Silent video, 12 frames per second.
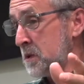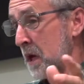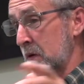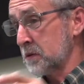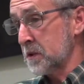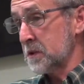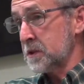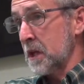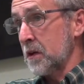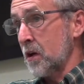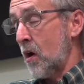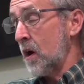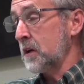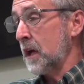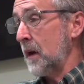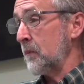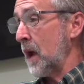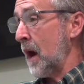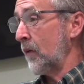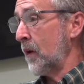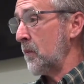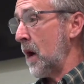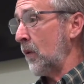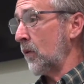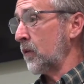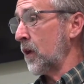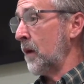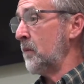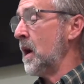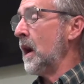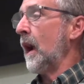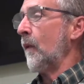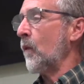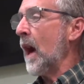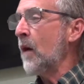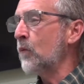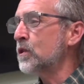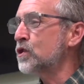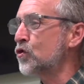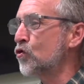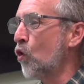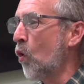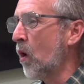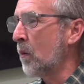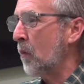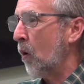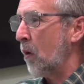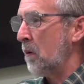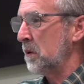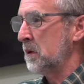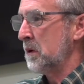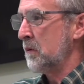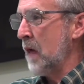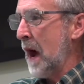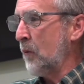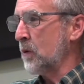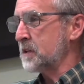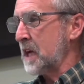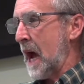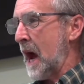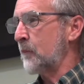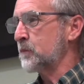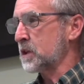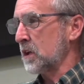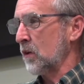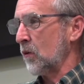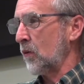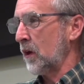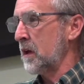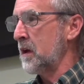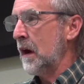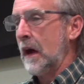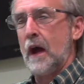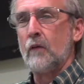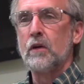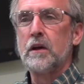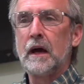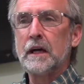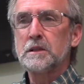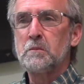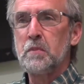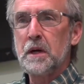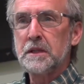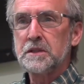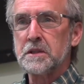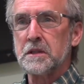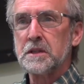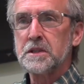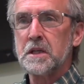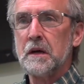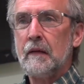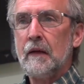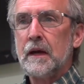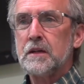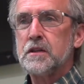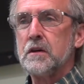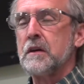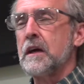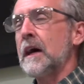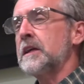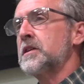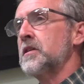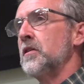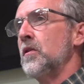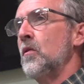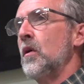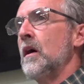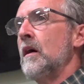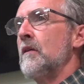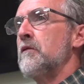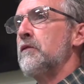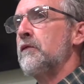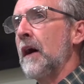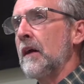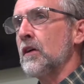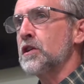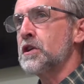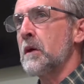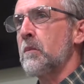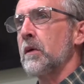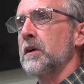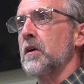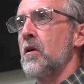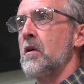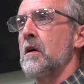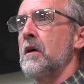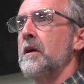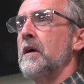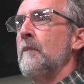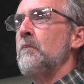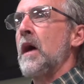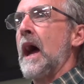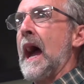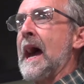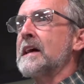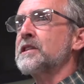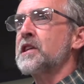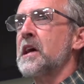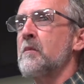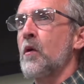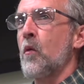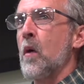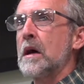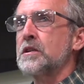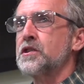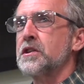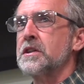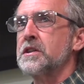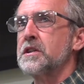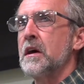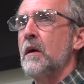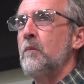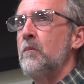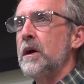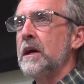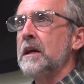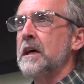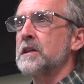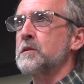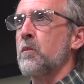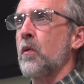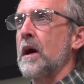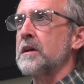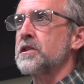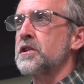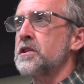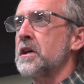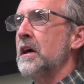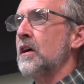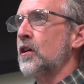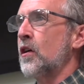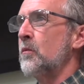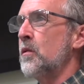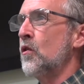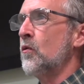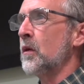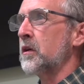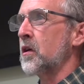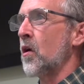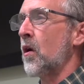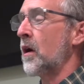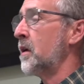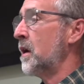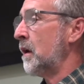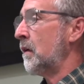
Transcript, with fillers: tells us that God came down and met with them, and that was normal. That was absolutely everyday's business to get to fellowship with God, ask Him questions, be in His presence, commune with God.